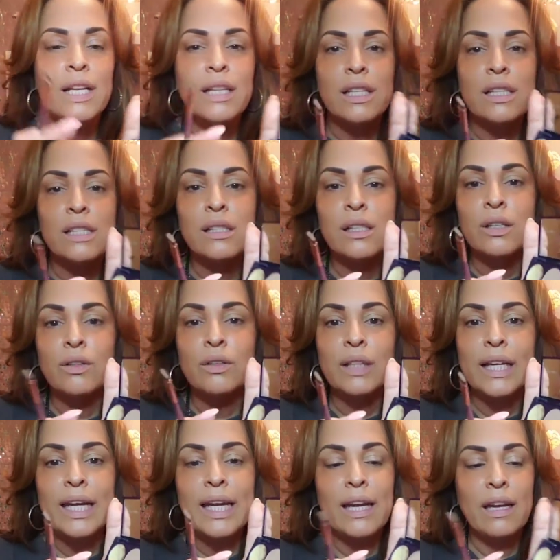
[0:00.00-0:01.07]
this little
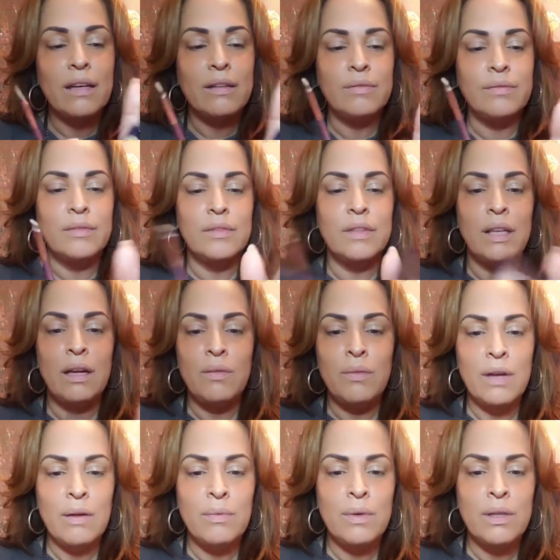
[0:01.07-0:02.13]
light,
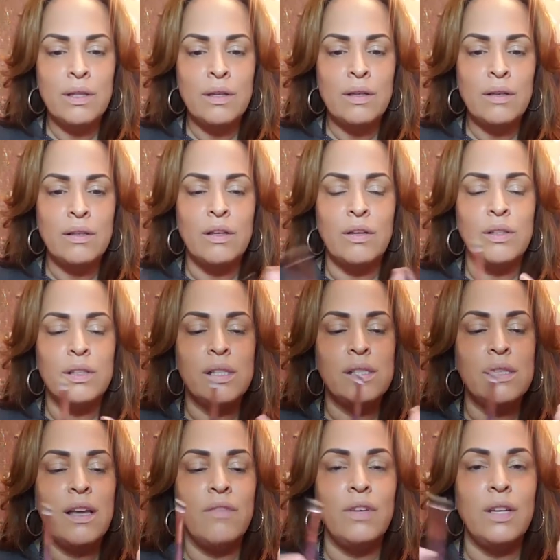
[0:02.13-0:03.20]
I wonder, no, it
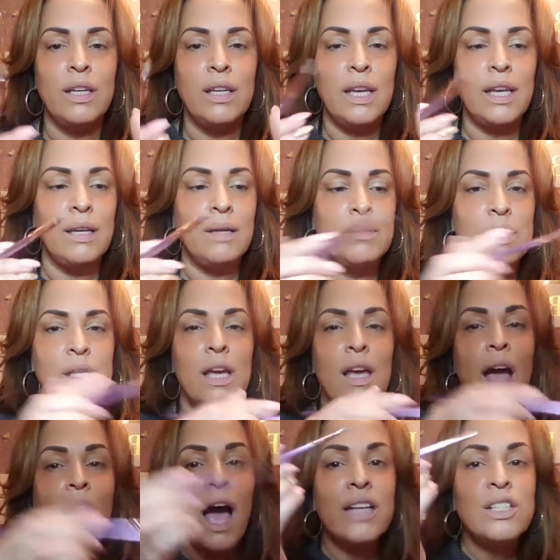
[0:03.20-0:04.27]
doesn't have any names.
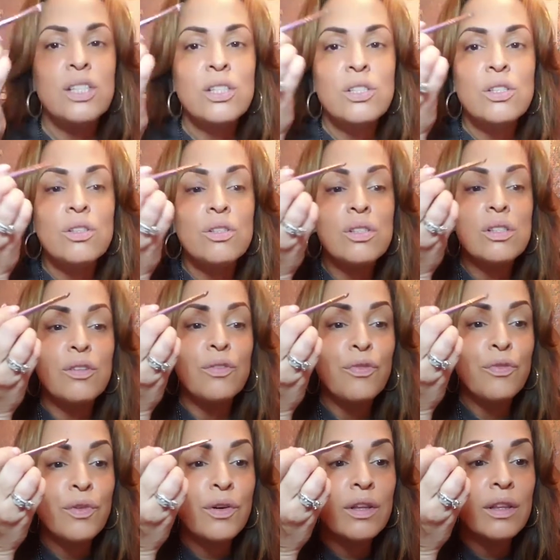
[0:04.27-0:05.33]
I just use
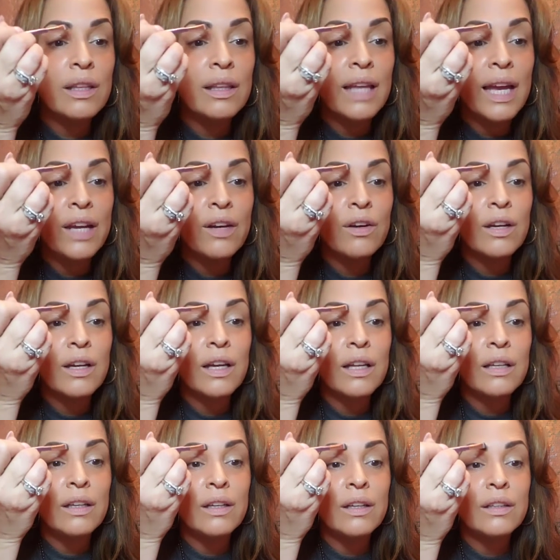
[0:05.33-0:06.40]
the lighter
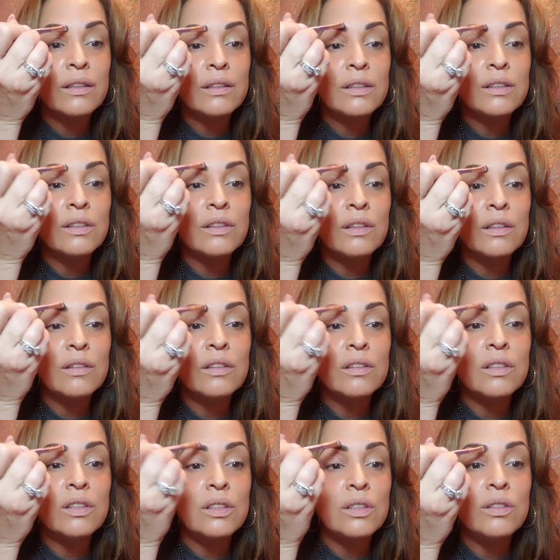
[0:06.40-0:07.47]
color to
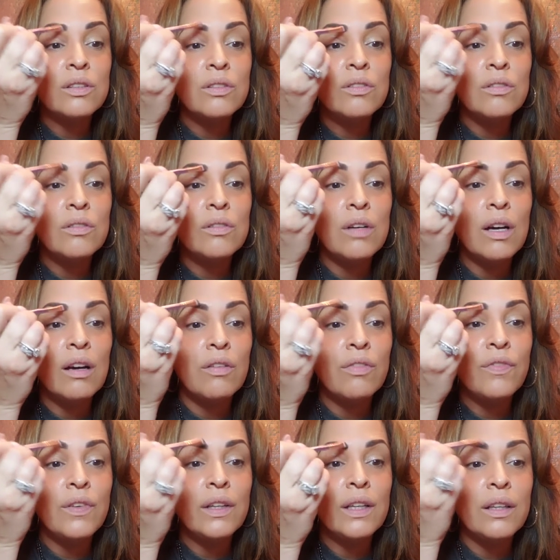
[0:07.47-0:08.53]

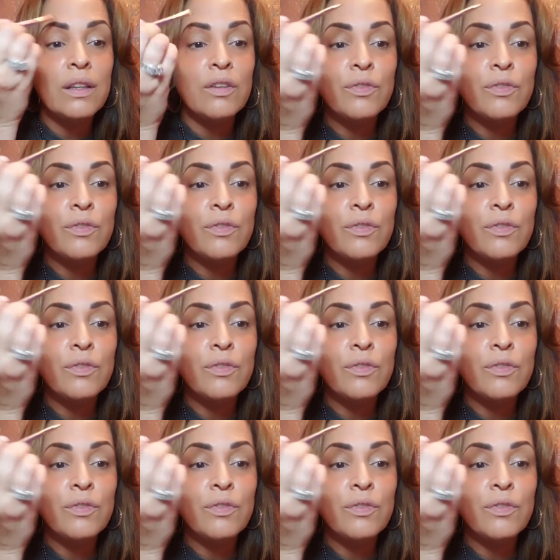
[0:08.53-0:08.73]
fill in the